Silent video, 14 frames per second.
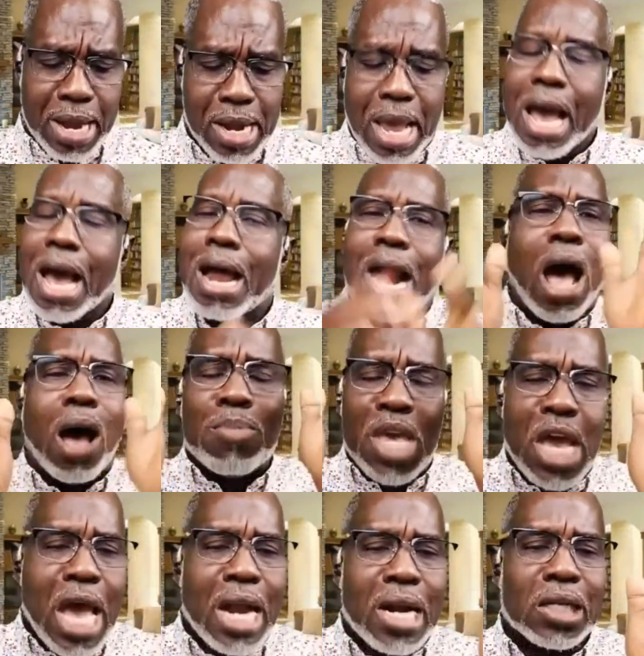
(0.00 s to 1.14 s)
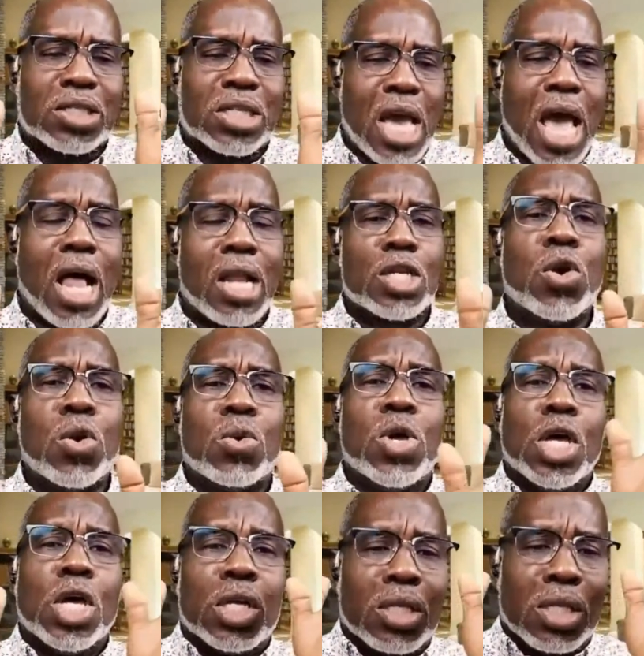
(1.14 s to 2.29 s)
And I'm here to tell you
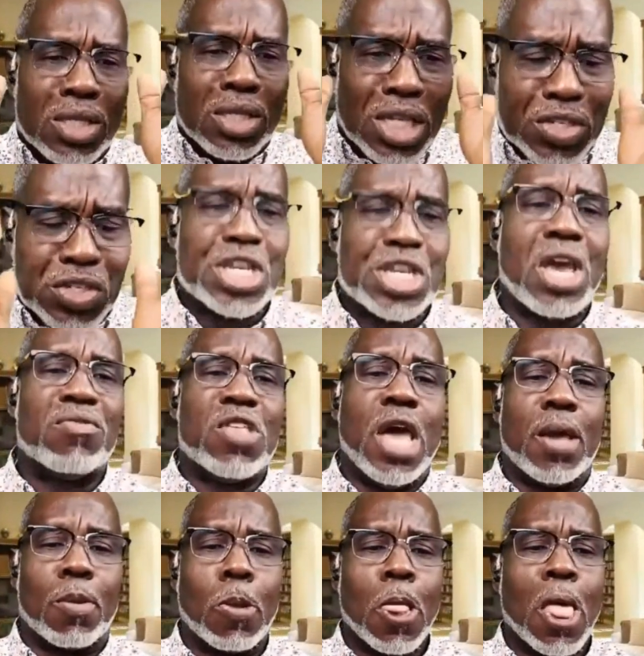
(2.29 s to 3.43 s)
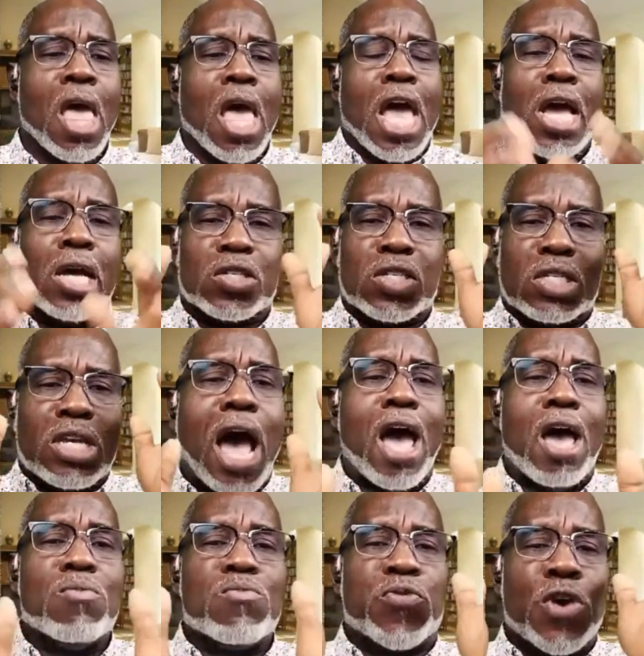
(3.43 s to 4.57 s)
this evening, it's time
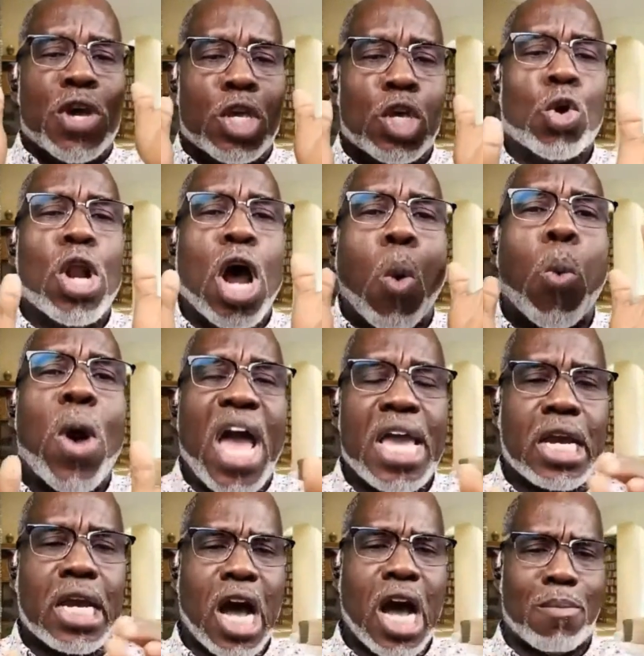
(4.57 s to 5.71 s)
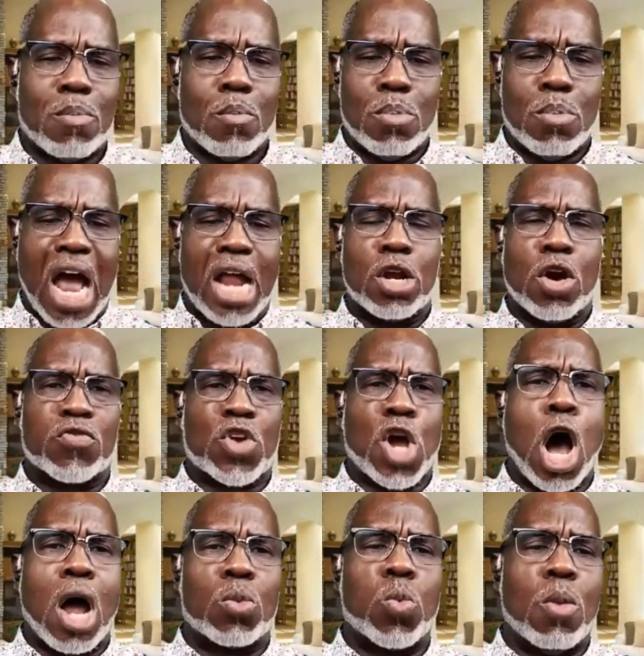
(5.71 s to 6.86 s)
for you to wake up, man of
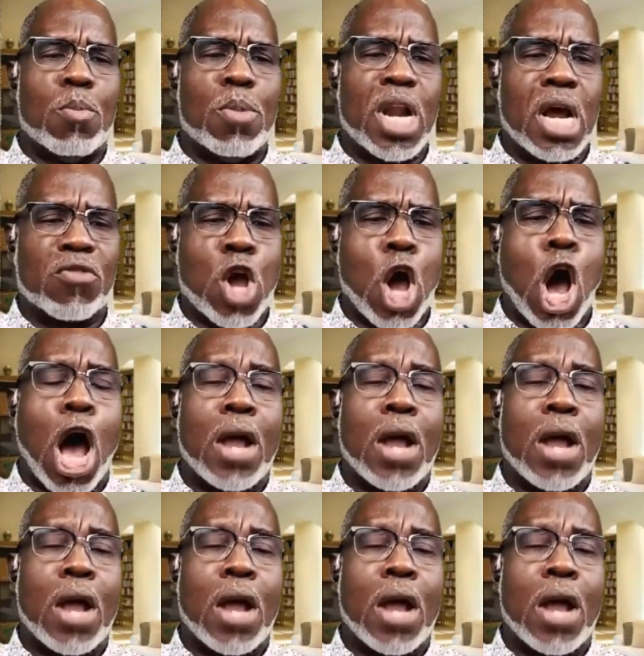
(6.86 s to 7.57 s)
God, woman of God.